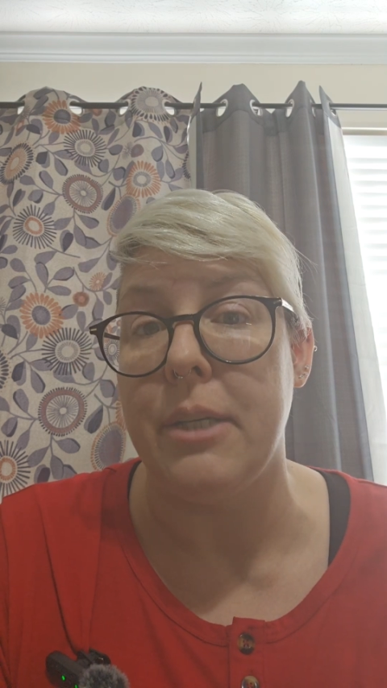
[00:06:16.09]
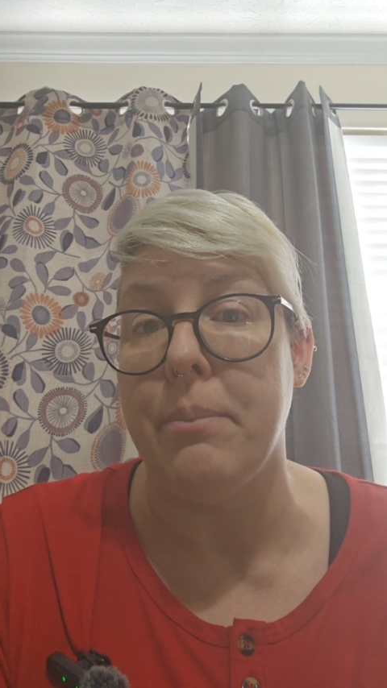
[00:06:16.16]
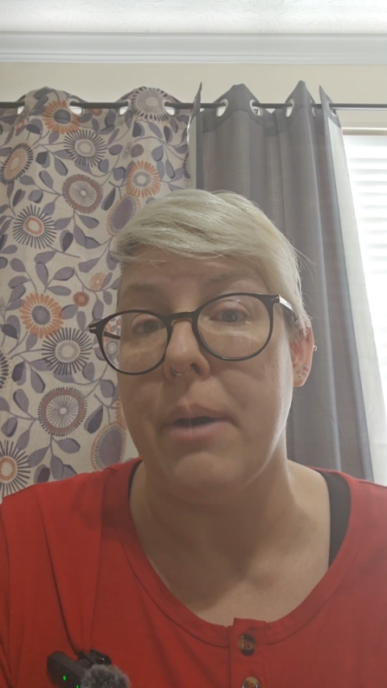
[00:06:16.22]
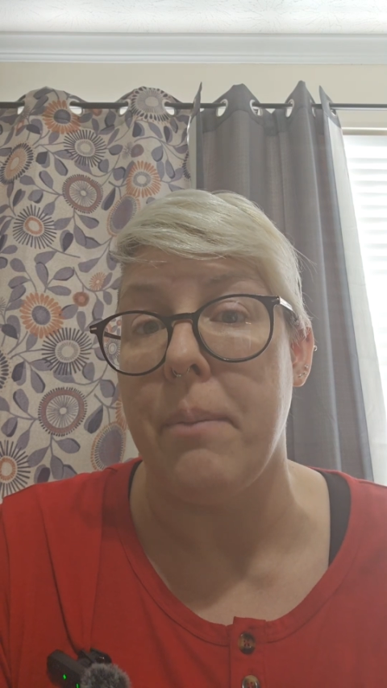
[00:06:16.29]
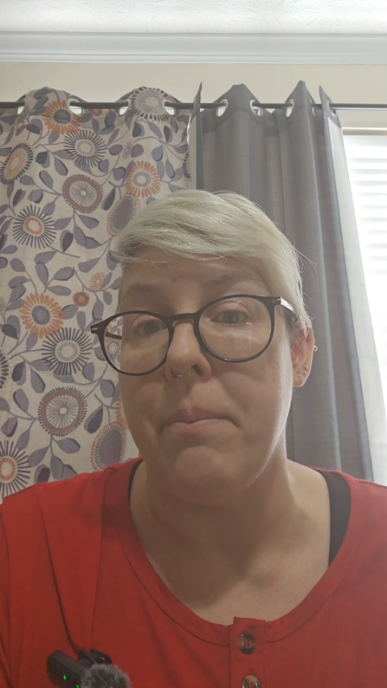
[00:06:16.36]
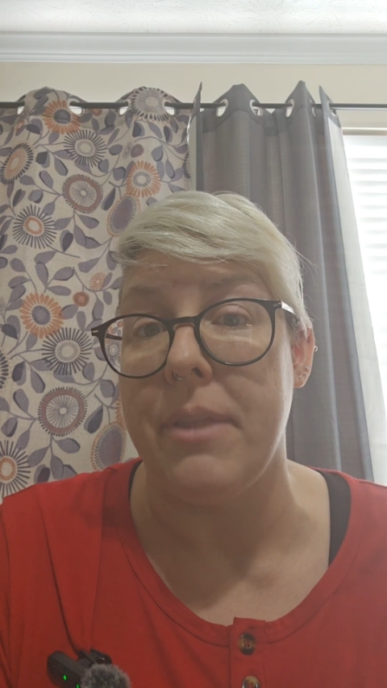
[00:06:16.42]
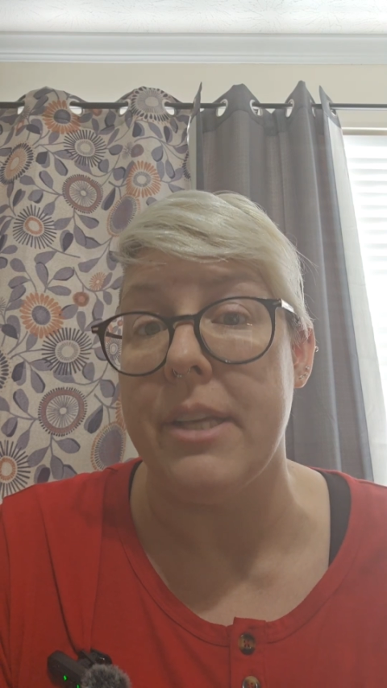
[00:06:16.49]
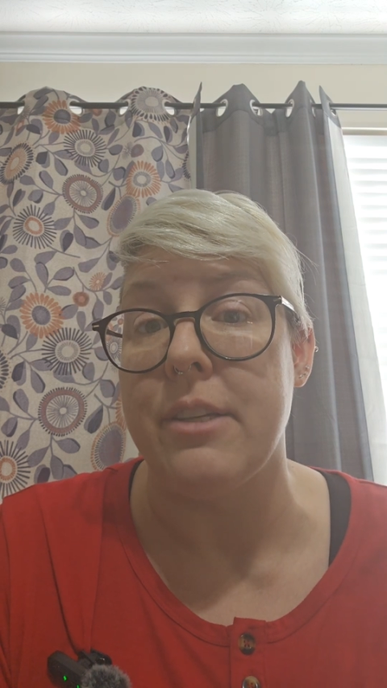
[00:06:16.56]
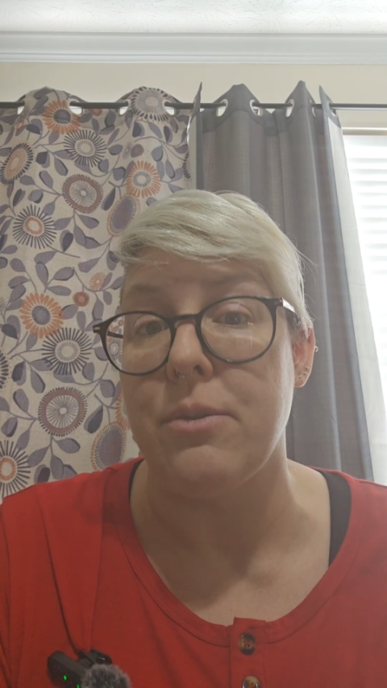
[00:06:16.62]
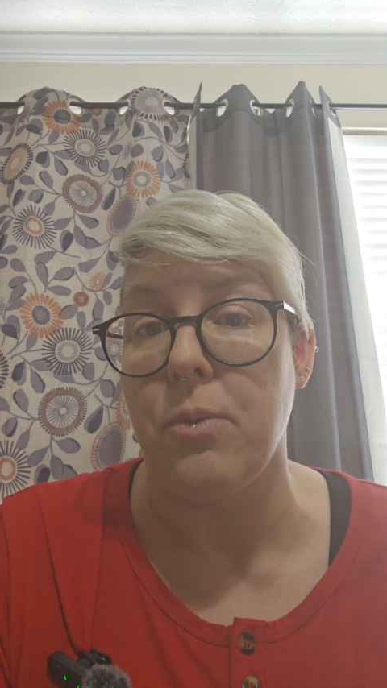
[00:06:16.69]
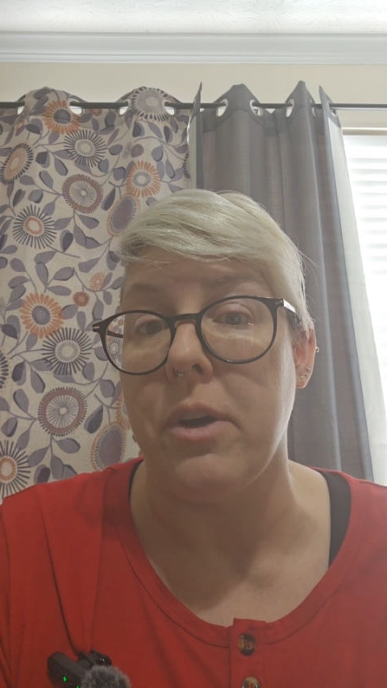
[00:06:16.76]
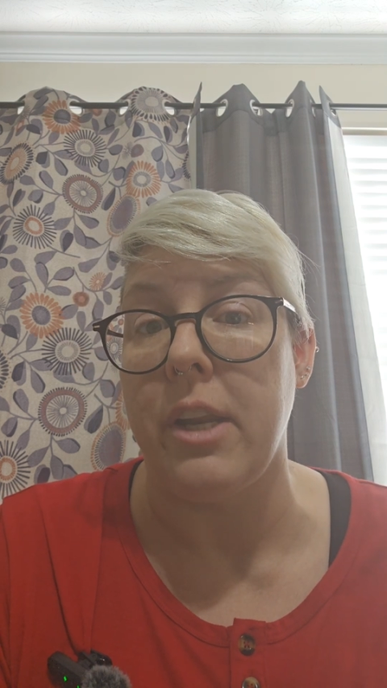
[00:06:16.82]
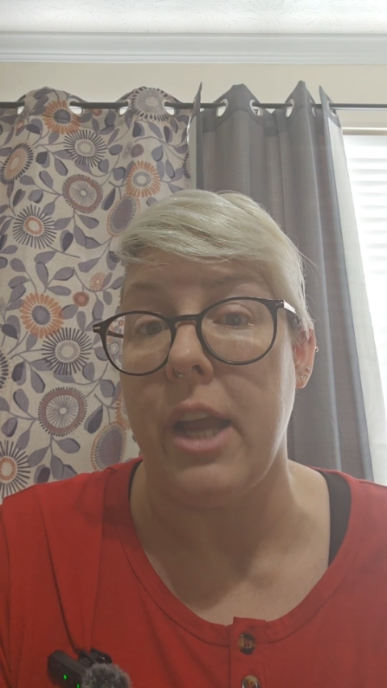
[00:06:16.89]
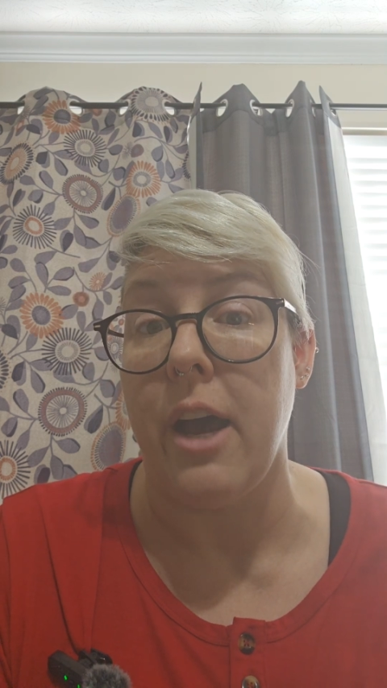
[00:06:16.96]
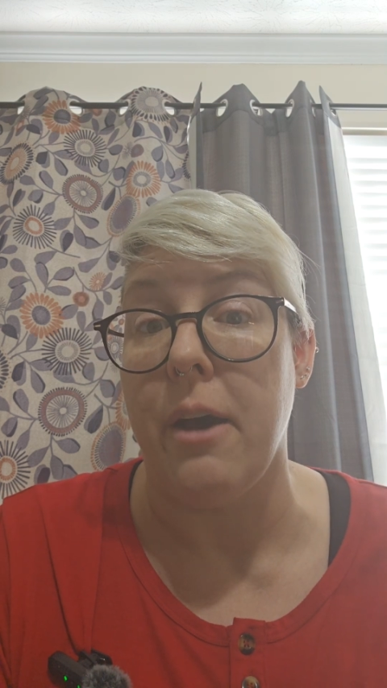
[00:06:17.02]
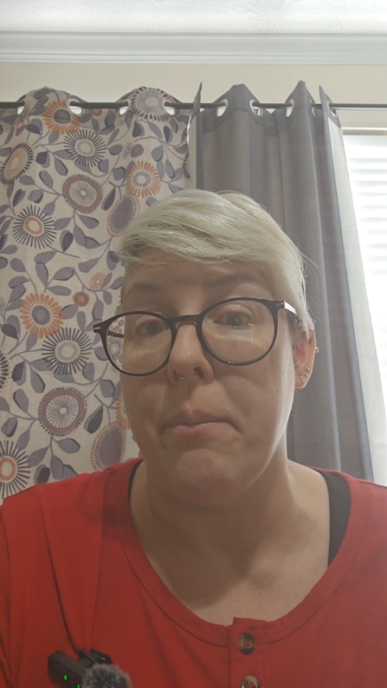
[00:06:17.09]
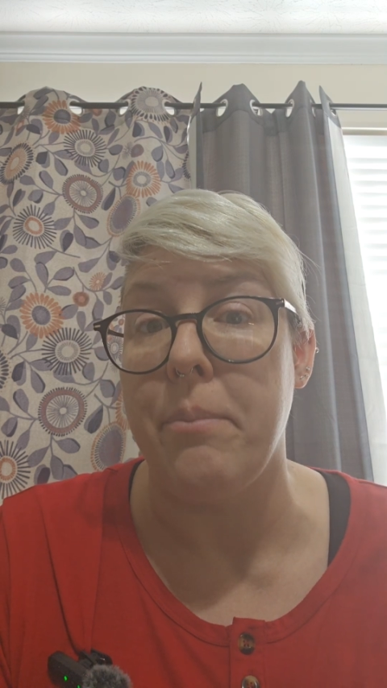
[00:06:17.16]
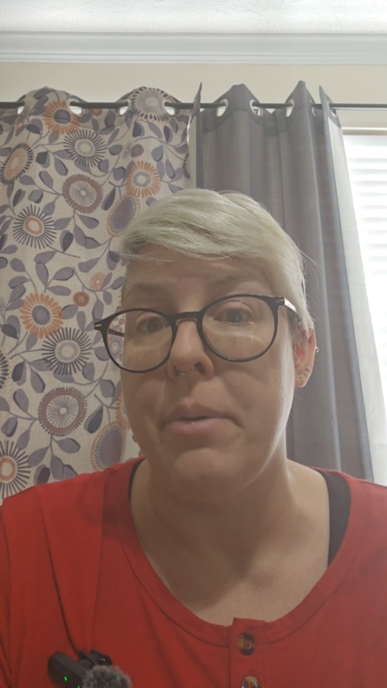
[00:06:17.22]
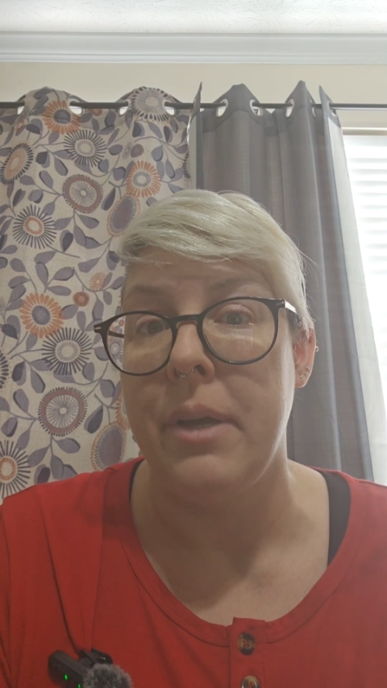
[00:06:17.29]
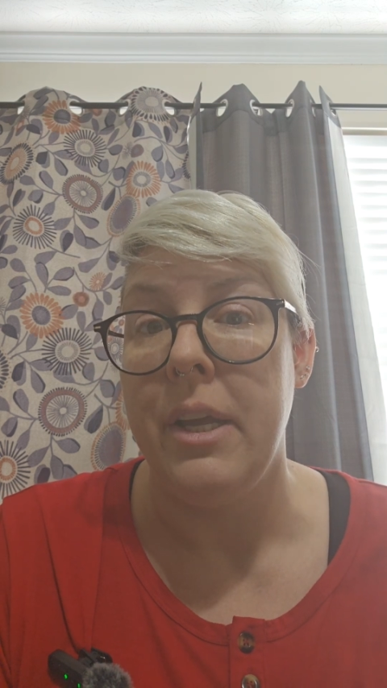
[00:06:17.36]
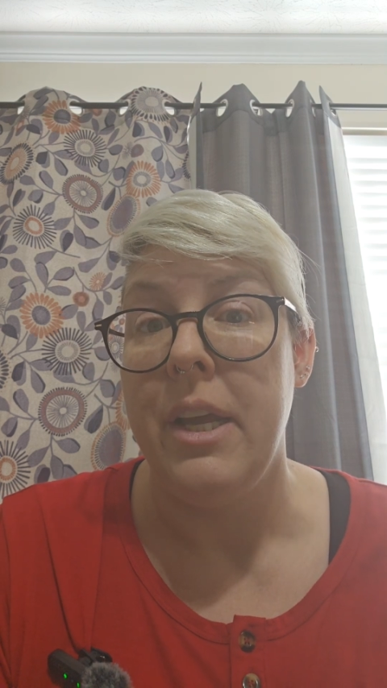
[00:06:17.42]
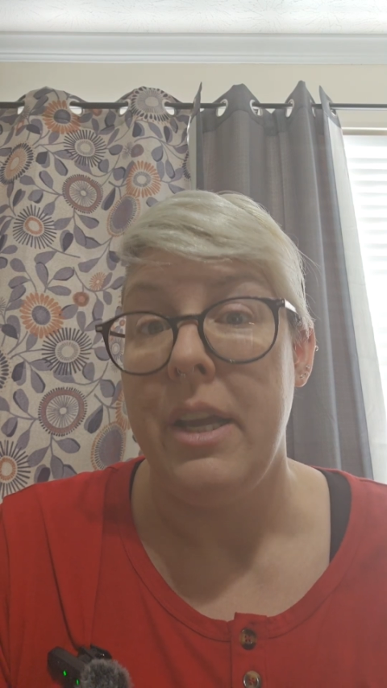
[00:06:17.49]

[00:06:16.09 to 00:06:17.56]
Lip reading: bump this one up